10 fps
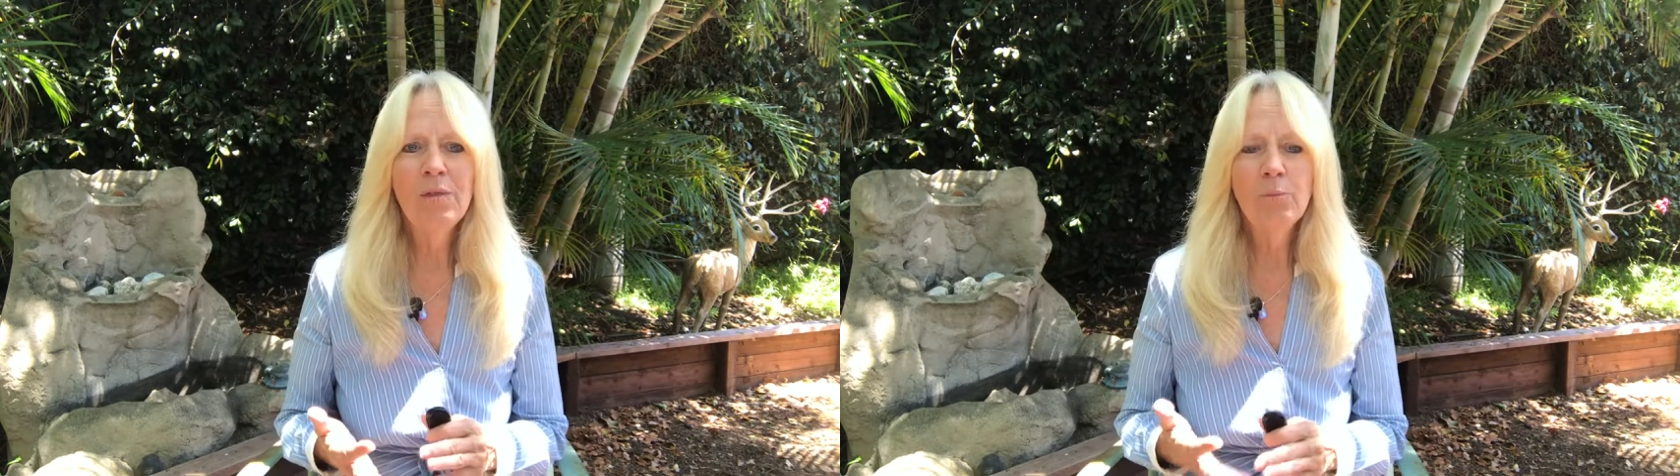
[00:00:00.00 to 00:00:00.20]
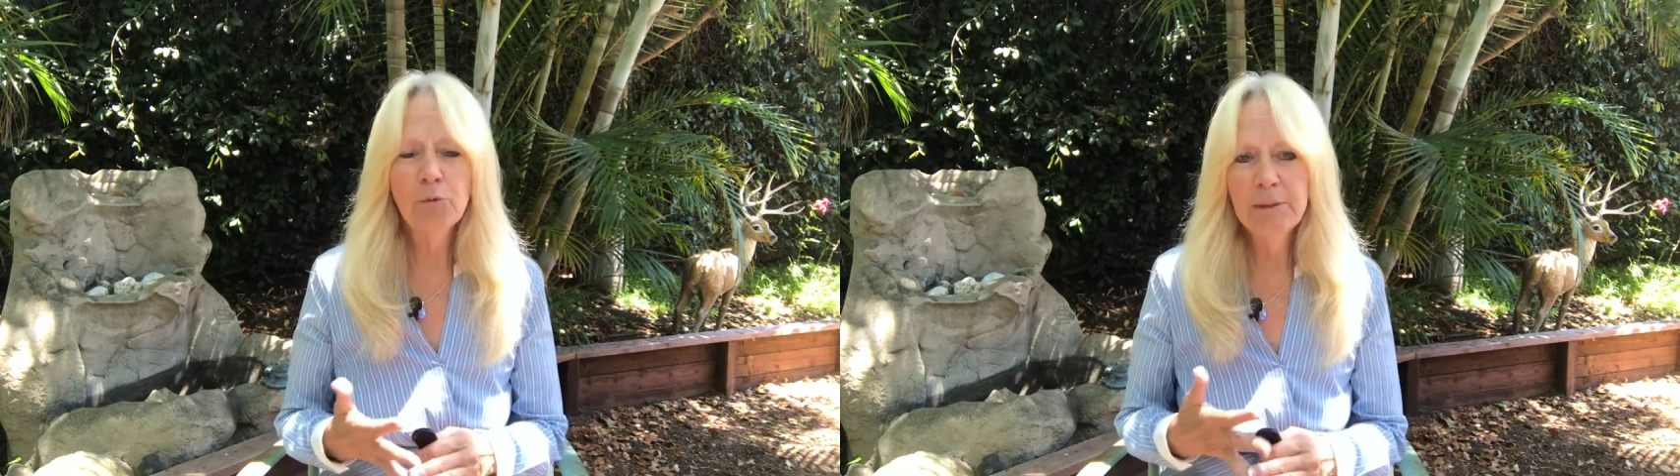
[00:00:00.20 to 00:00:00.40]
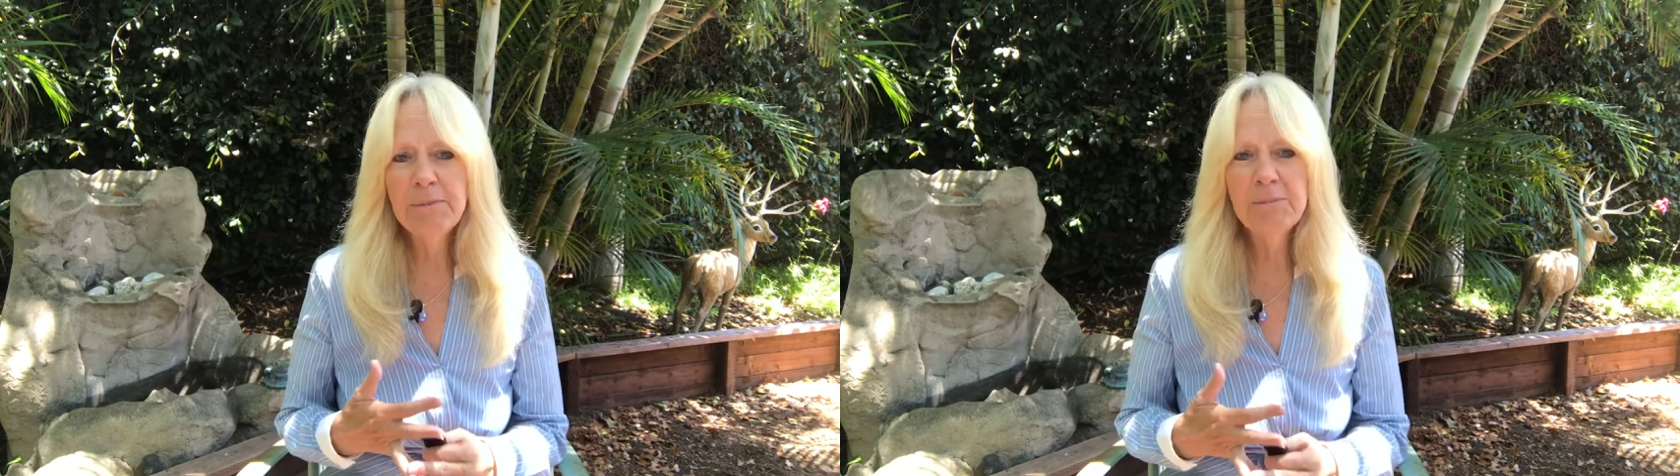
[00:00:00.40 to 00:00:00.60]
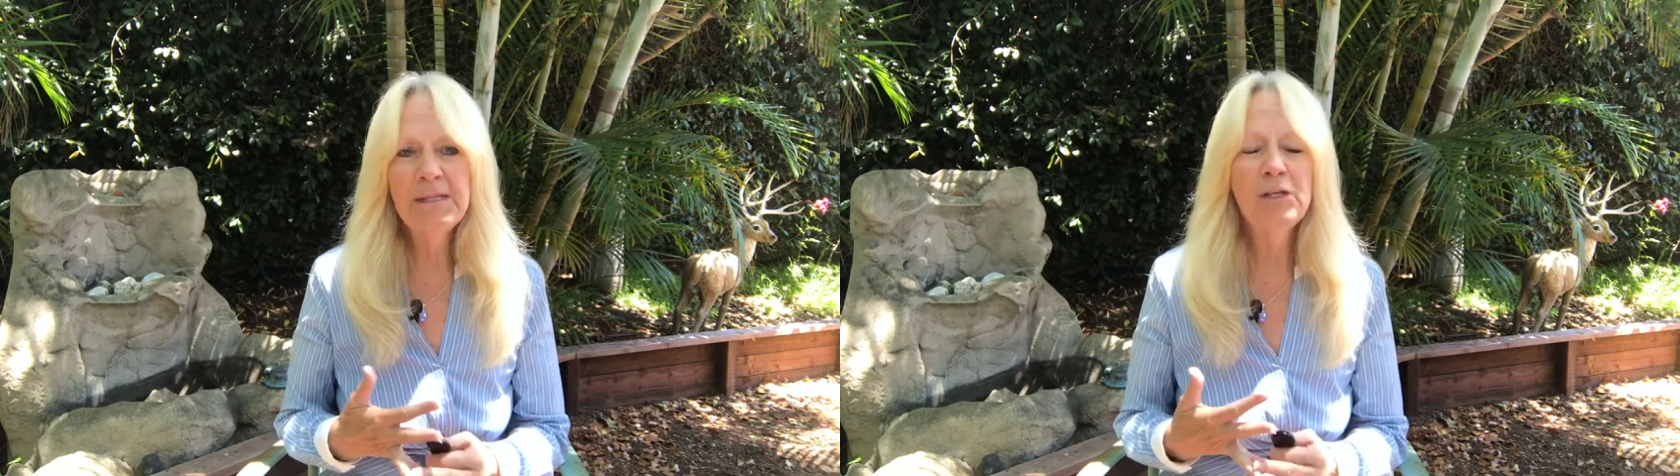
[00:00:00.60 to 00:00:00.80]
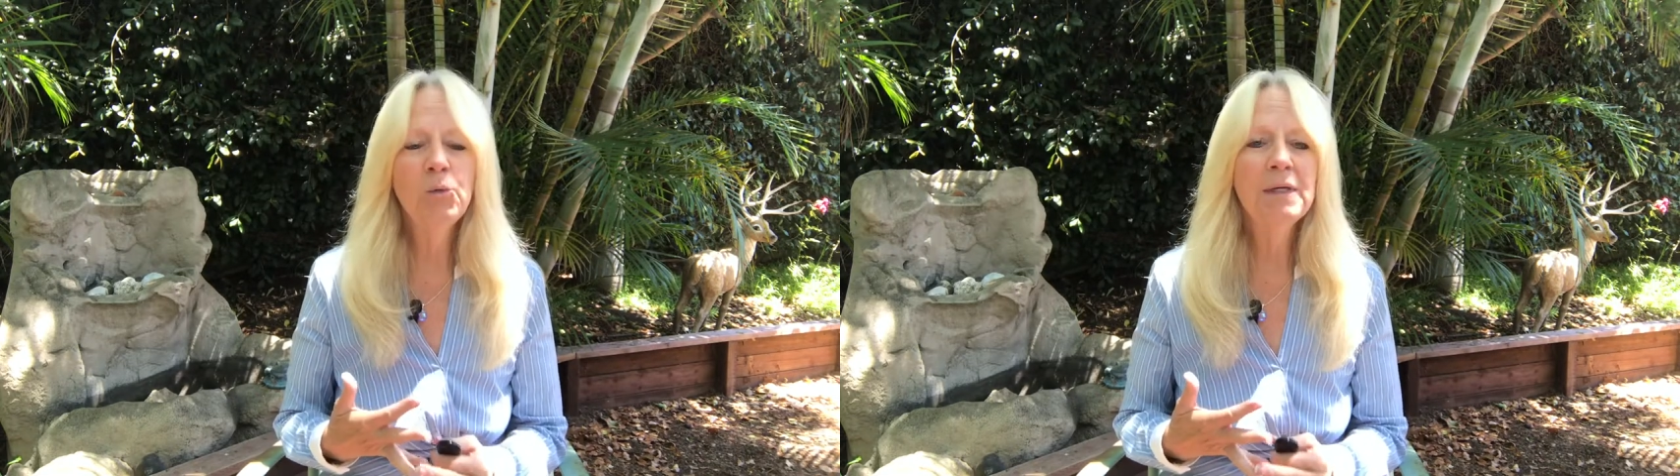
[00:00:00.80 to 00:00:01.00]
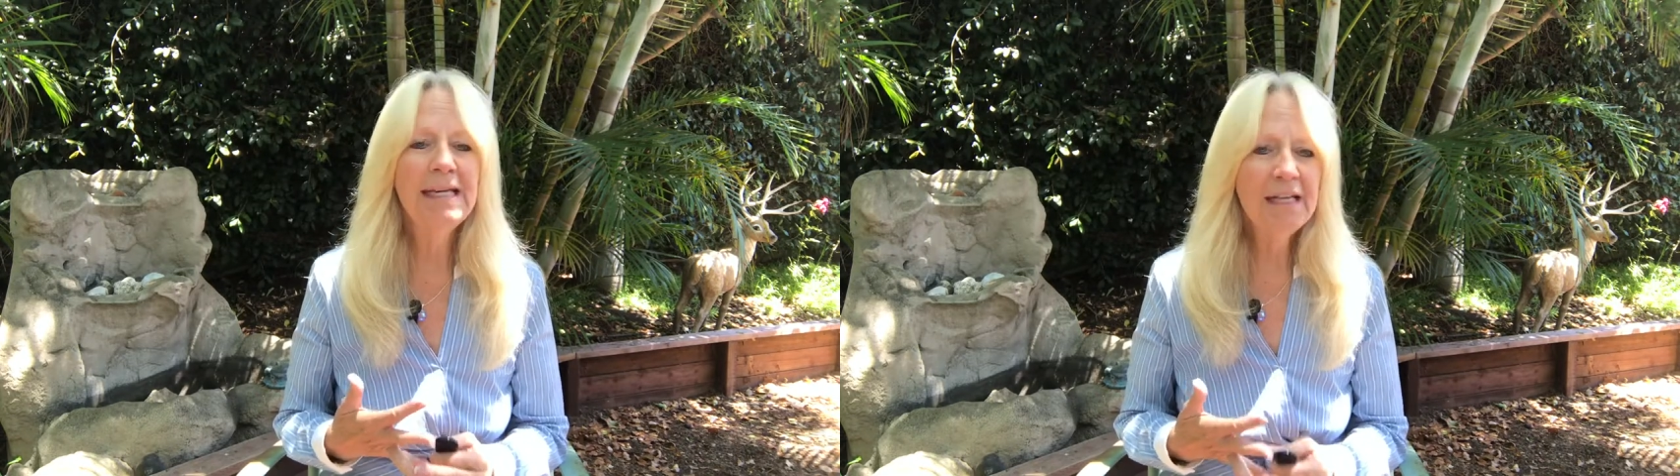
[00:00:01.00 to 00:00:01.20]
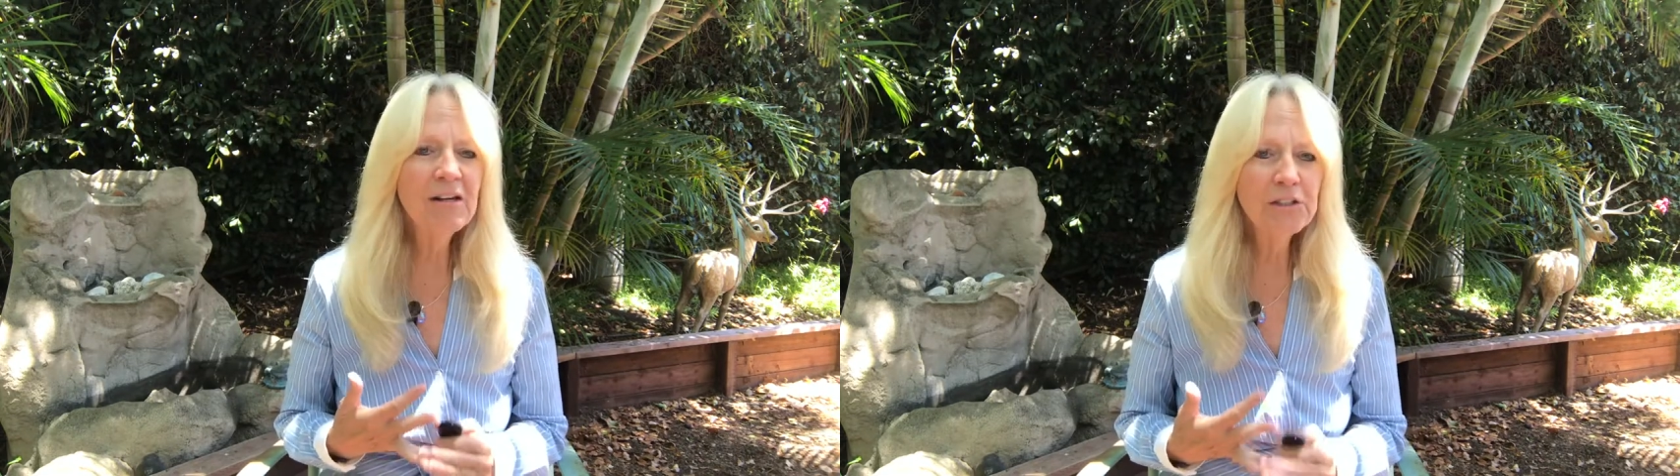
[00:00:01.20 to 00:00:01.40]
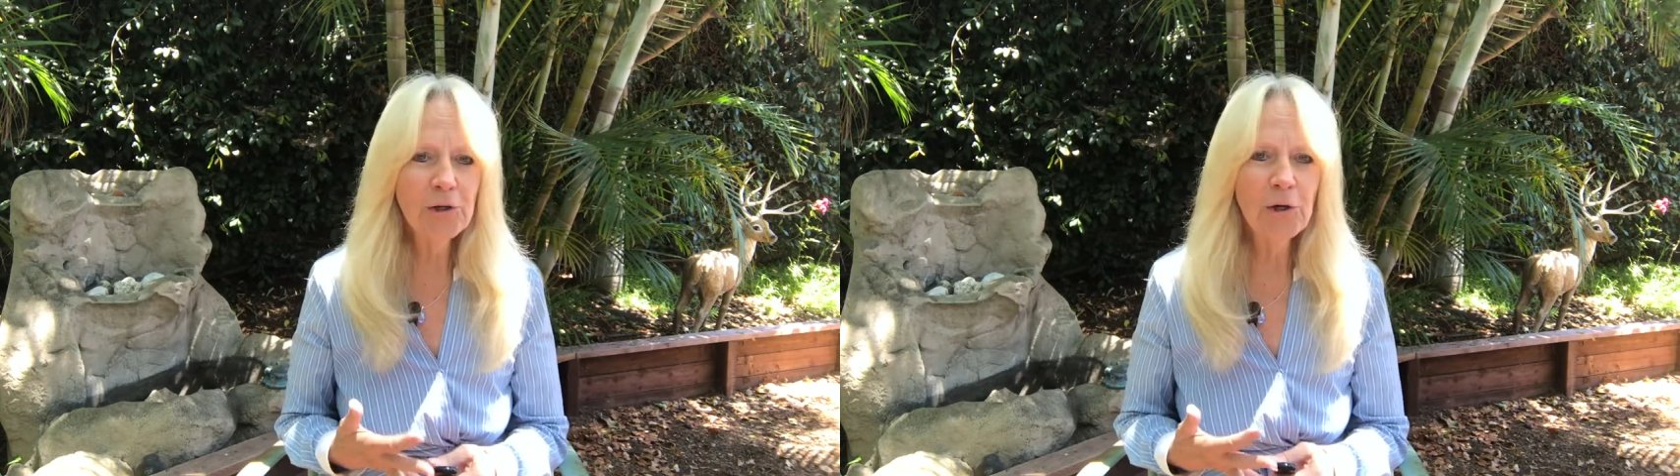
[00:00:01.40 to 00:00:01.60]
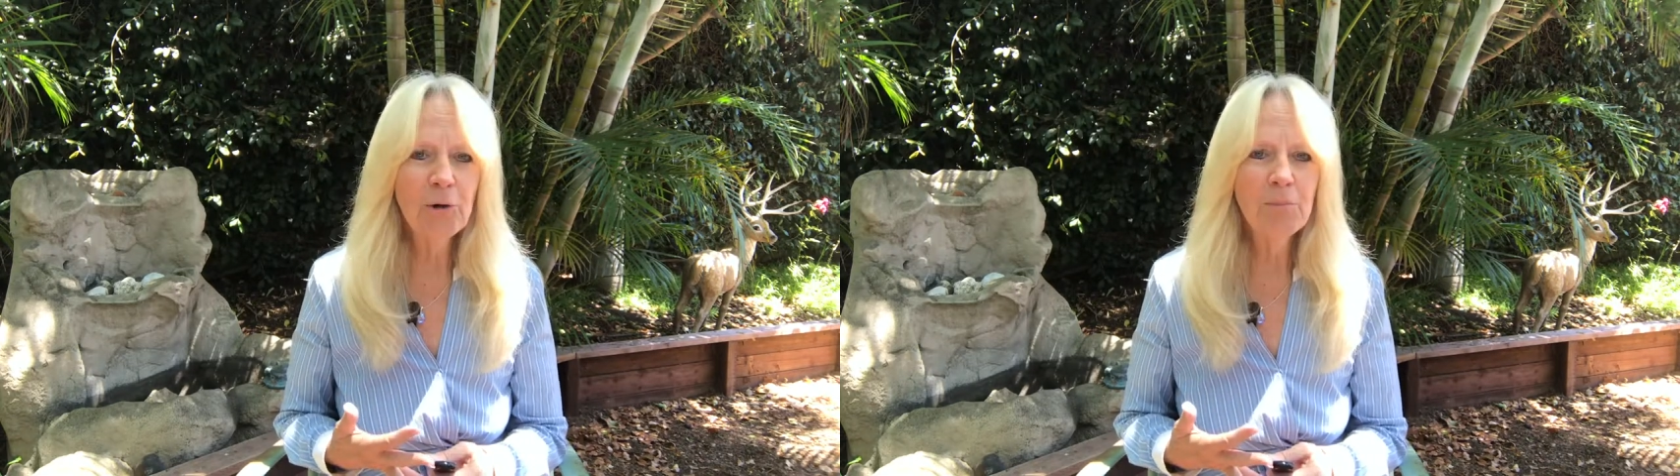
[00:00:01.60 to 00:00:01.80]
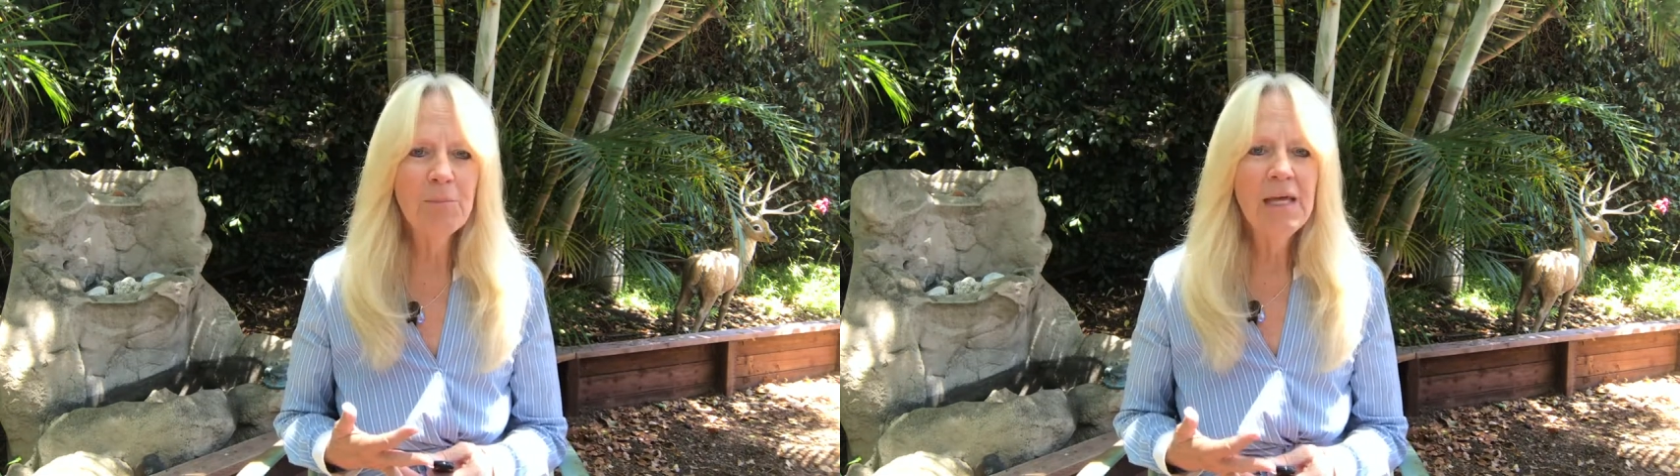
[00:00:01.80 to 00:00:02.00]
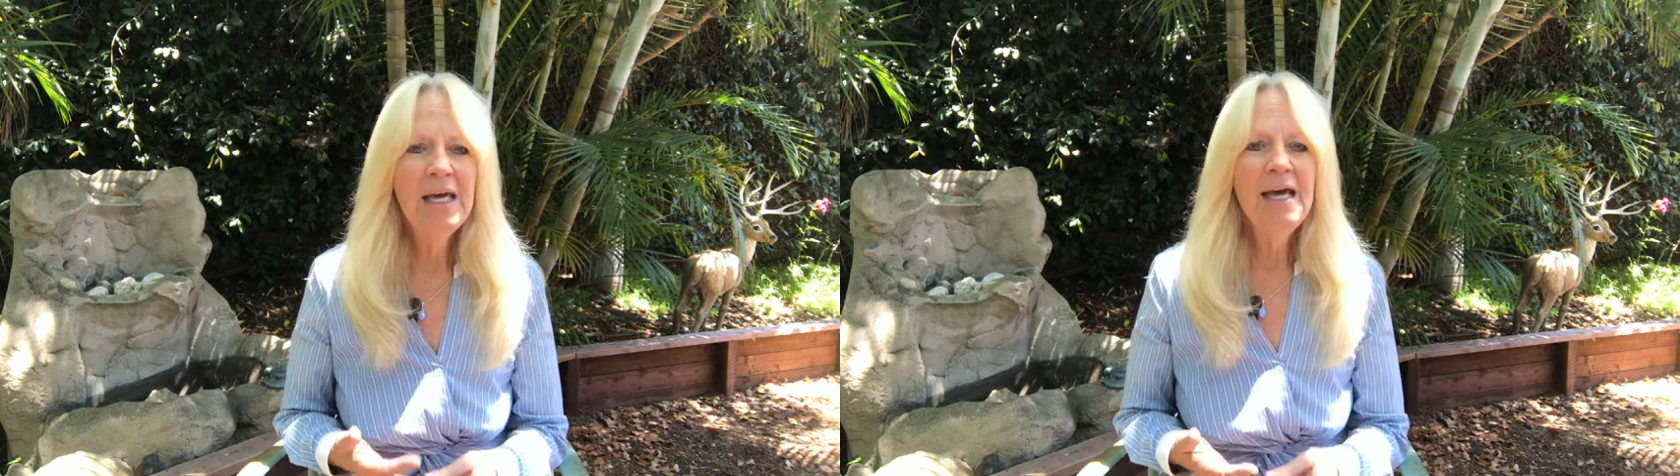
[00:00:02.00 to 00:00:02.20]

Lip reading: the premium that you will get on your home,